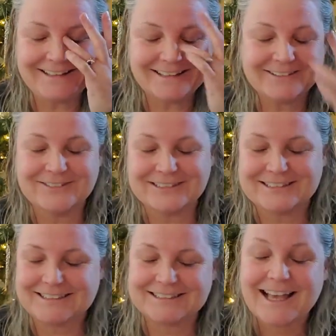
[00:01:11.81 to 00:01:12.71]
Oh,
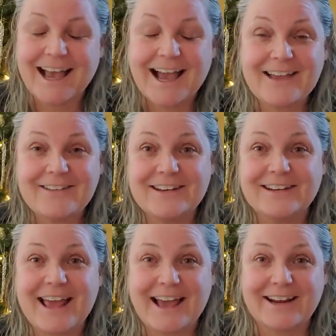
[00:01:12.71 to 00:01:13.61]
geez. I
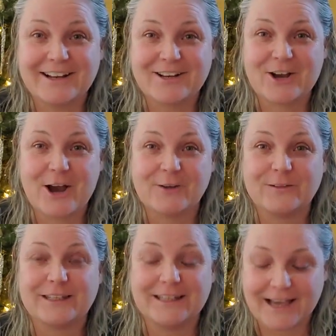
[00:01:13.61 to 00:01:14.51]
haven't had a
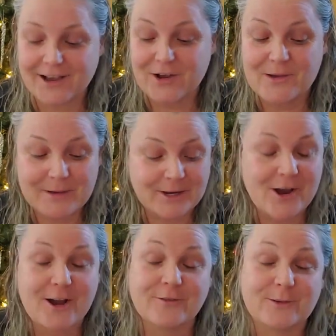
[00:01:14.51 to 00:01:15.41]
coffee yet. I don't have my
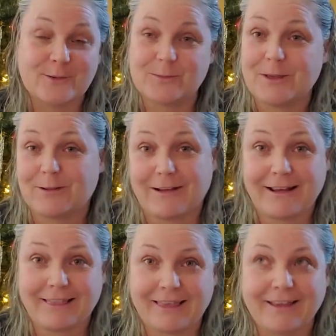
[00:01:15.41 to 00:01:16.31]
coffee with me or
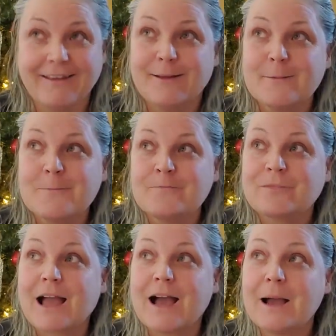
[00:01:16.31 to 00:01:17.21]
anything.
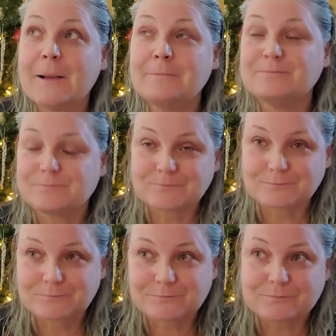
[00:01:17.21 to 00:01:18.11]
Um,
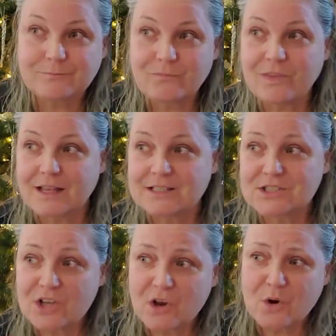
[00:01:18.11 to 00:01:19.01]

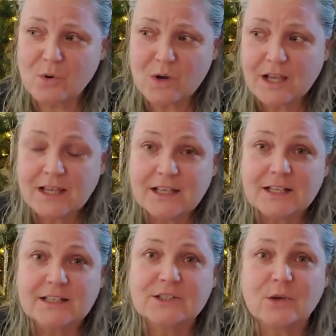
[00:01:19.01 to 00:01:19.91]
so
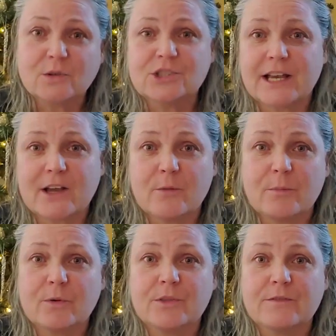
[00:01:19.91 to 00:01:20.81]
go check out
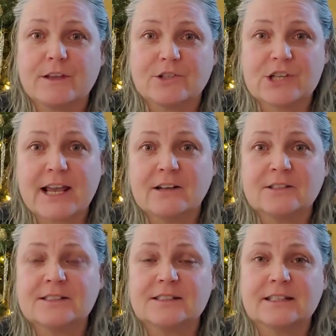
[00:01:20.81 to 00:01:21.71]
both of their
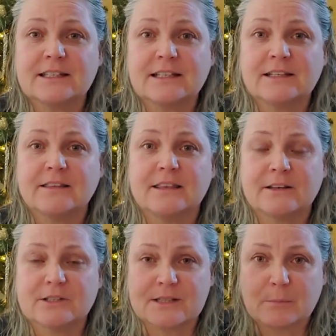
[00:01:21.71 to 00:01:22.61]
channels. The
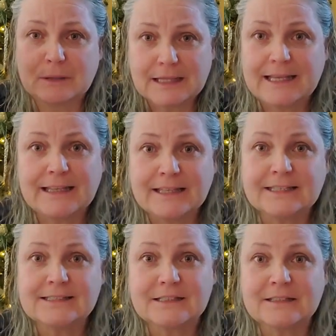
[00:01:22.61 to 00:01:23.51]
there's a
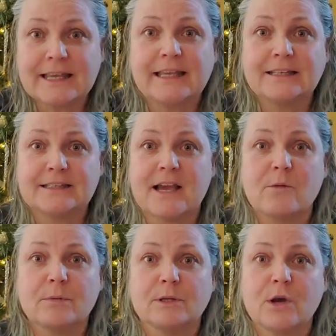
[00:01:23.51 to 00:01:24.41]
playlist link
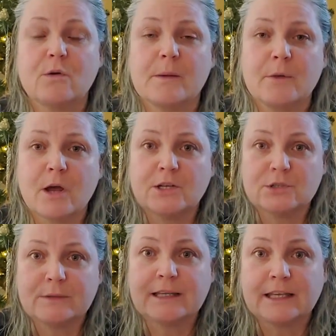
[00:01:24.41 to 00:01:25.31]
down below. I'm not
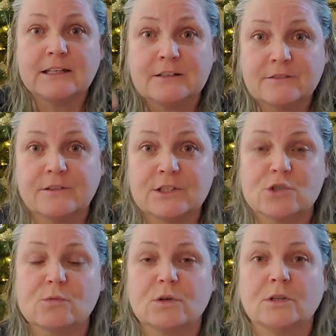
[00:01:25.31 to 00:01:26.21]
doing
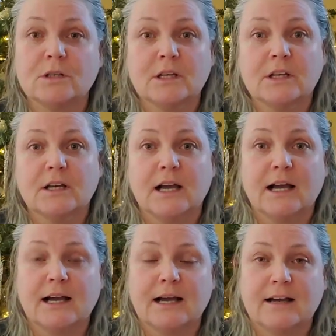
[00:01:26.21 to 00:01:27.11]
individual
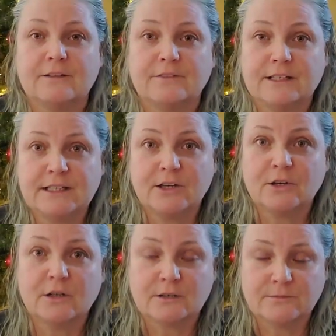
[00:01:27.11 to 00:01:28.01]
uh
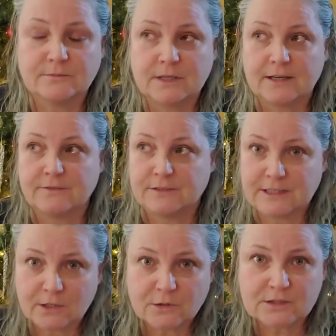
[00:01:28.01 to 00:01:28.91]
video or uh,
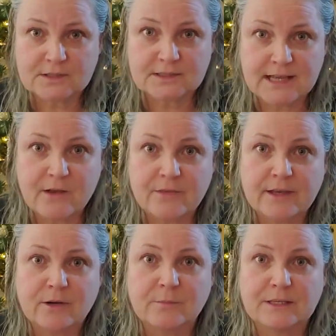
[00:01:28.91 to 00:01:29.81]
videos down
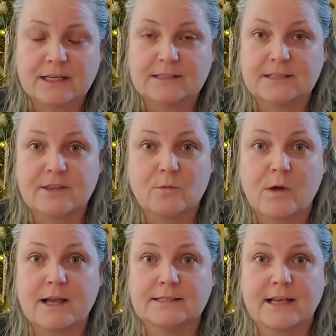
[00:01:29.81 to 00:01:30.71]
there because
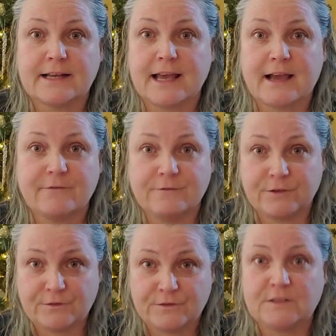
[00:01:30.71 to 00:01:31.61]
otherwise I'd have
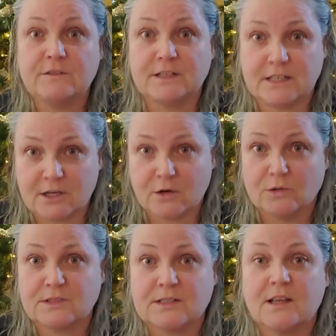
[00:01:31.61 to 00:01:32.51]
fifty
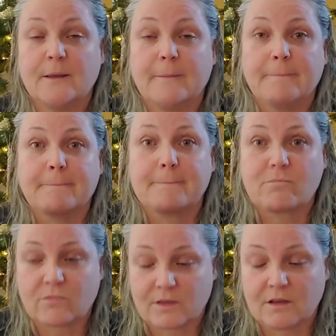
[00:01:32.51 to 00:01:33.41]
videos
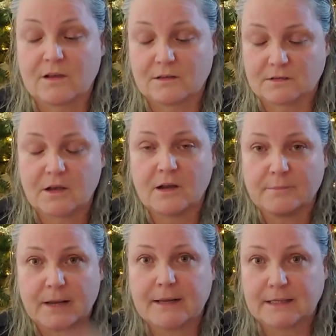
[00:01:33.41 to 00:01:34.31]
on
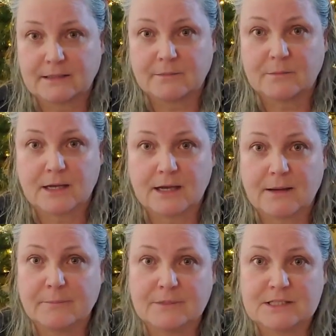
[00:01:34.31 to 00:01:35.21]
my
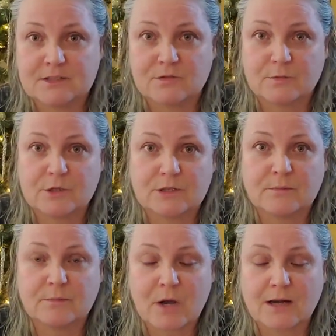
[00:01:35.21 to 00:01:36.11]
um
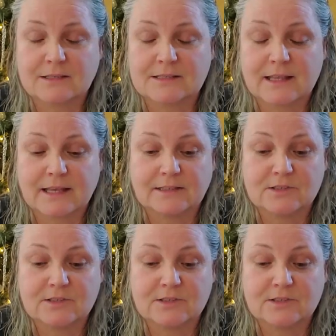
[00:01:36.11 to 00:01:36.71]
description box thing.